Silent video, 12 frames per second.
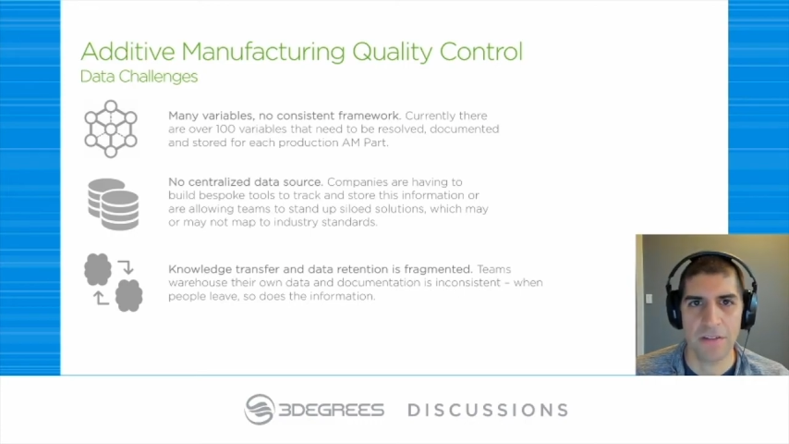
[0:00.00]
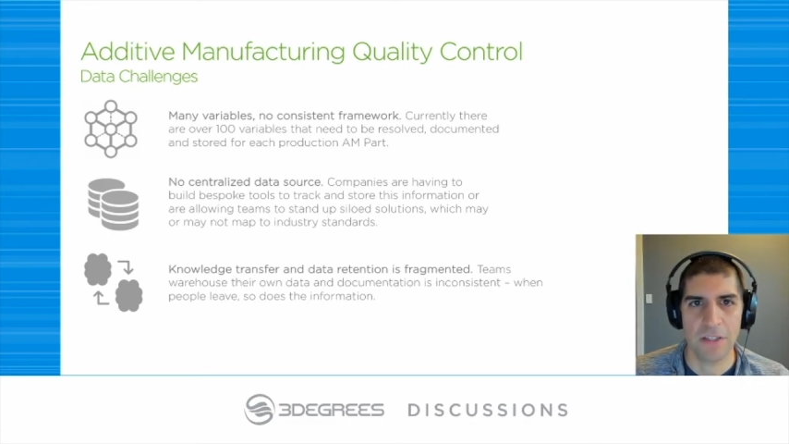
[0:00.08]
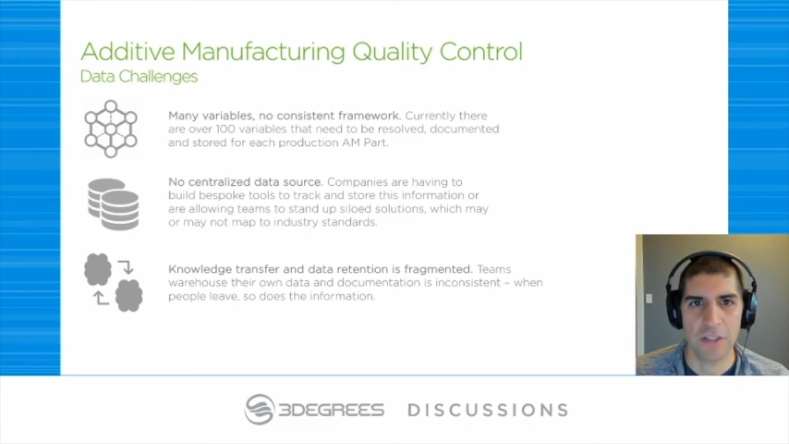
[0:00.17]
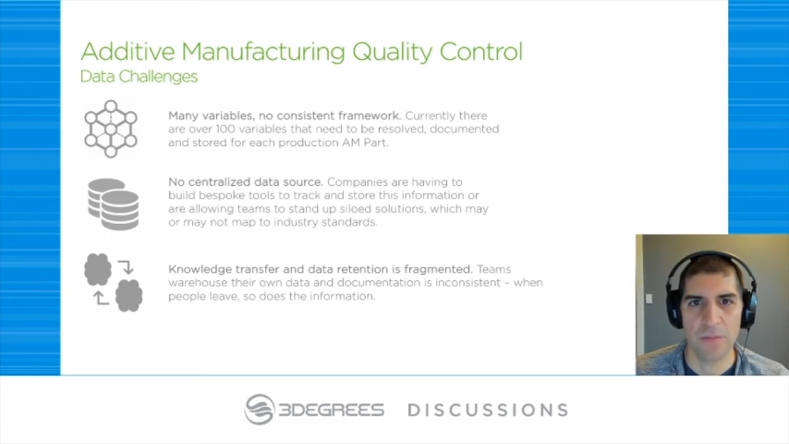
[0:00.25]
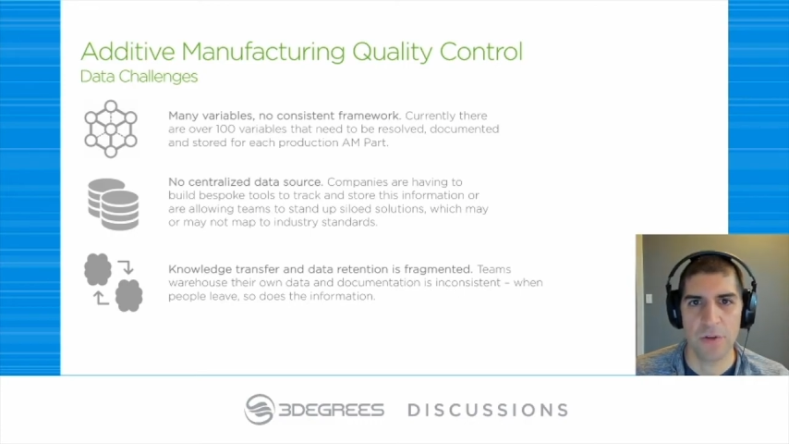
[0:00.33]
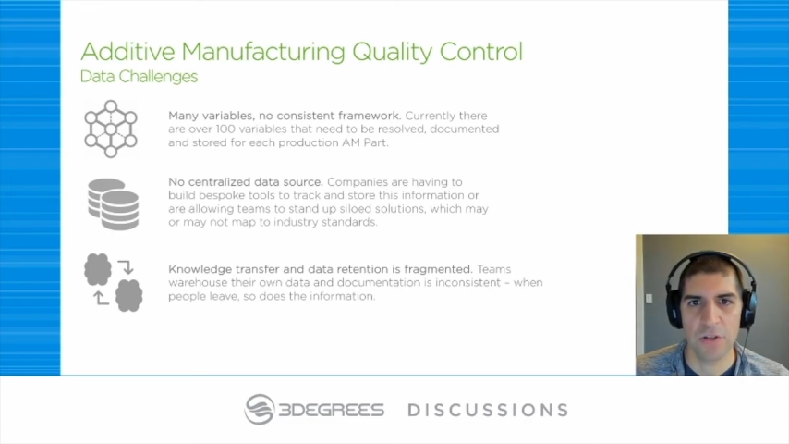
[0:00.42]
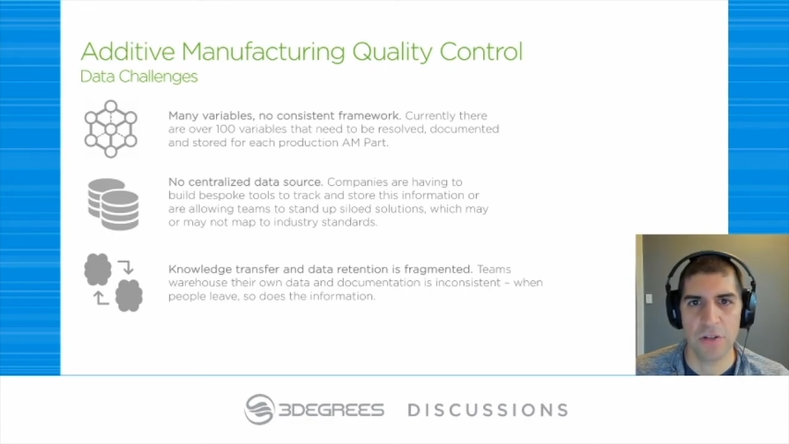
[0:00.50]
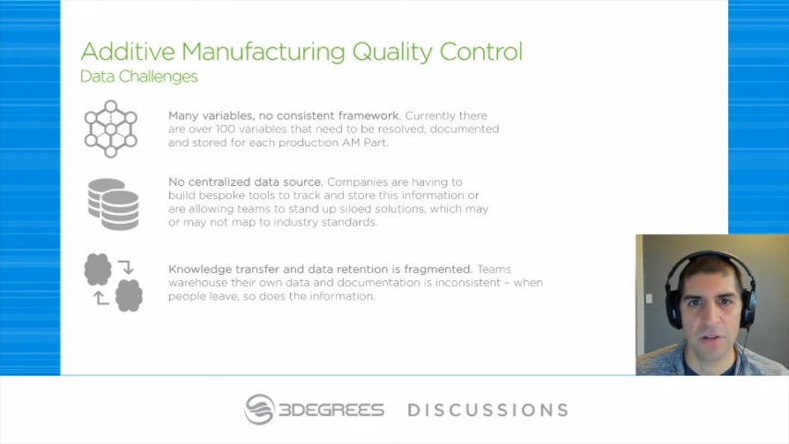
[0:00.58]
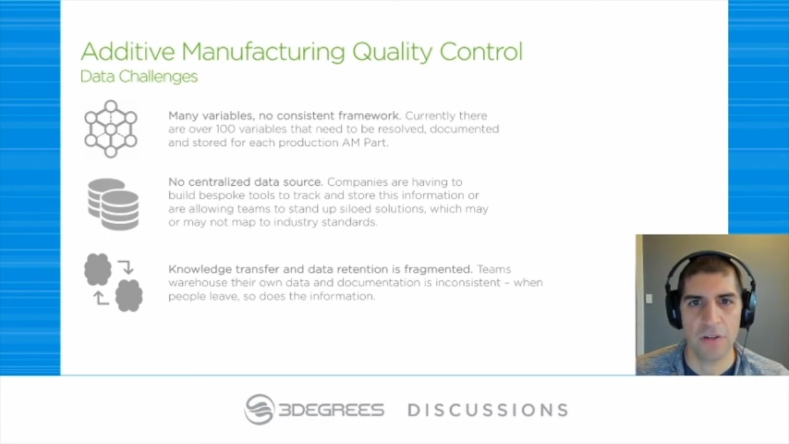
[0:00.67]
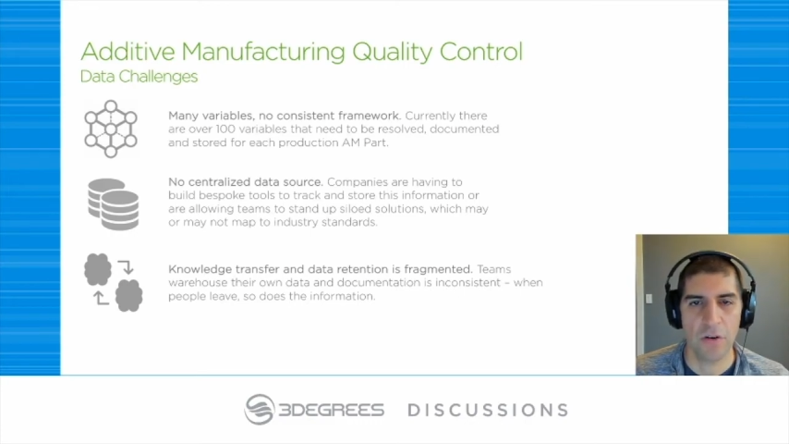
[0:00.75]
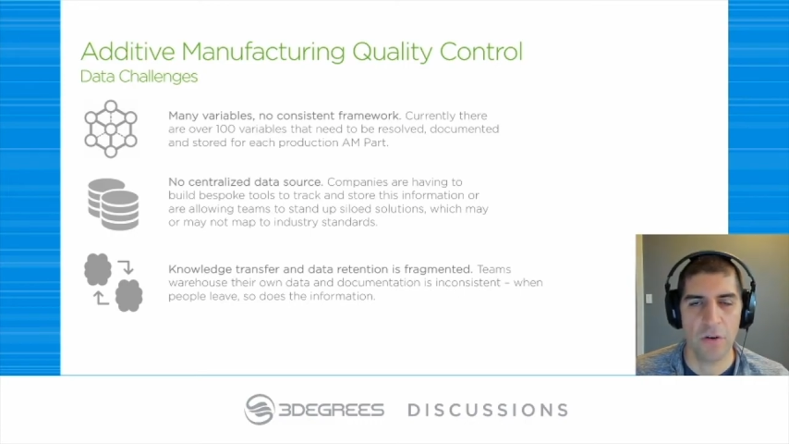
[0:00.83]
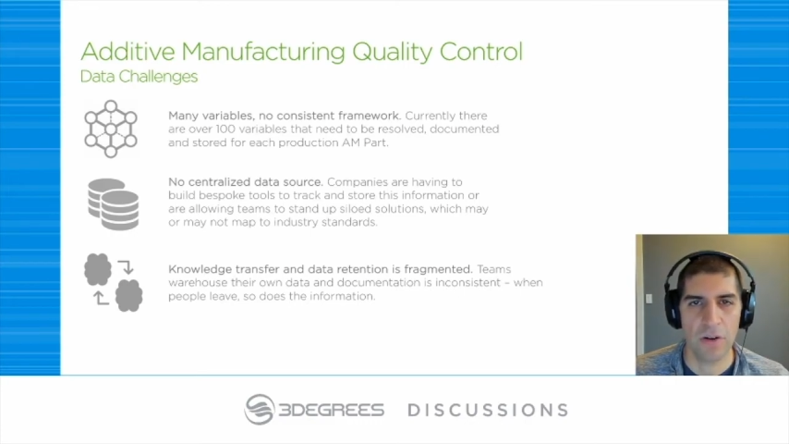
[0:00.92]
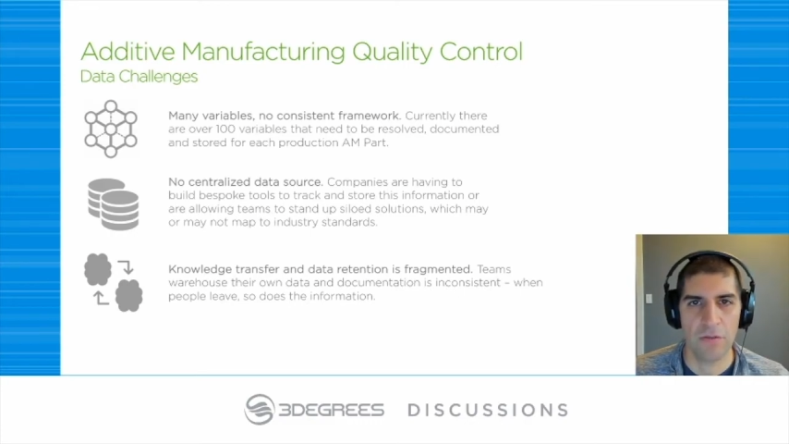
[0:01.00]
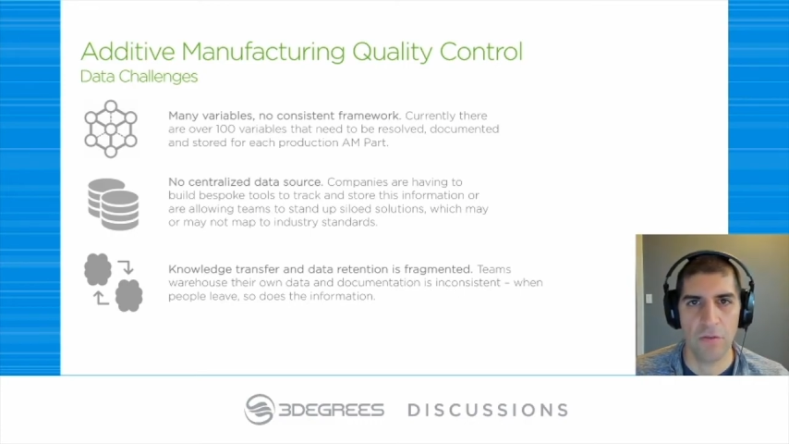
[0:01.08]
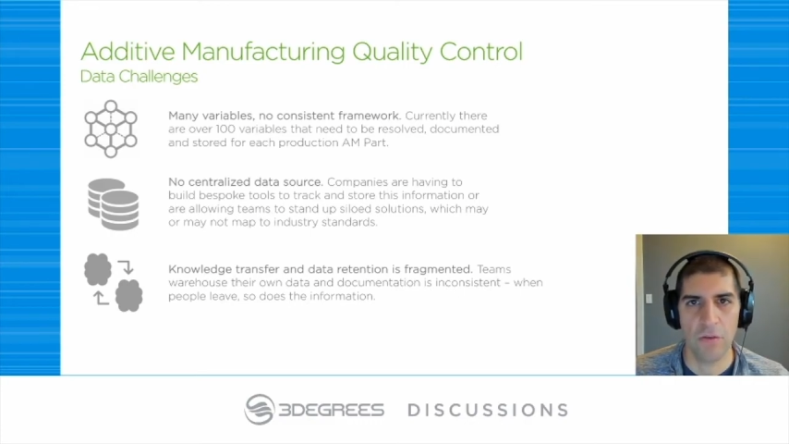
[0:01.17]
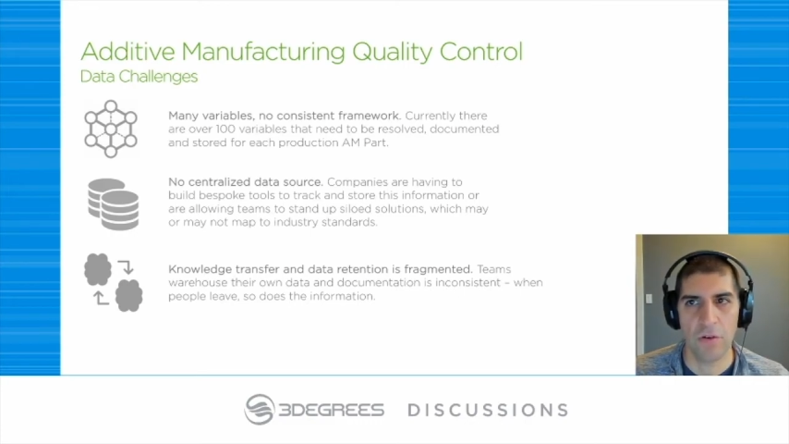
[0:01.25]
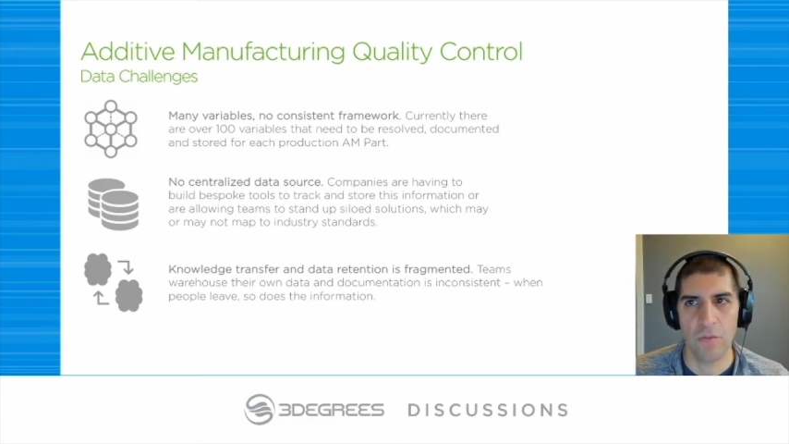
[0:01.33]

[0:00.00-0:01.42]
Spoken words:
distribution are you going for,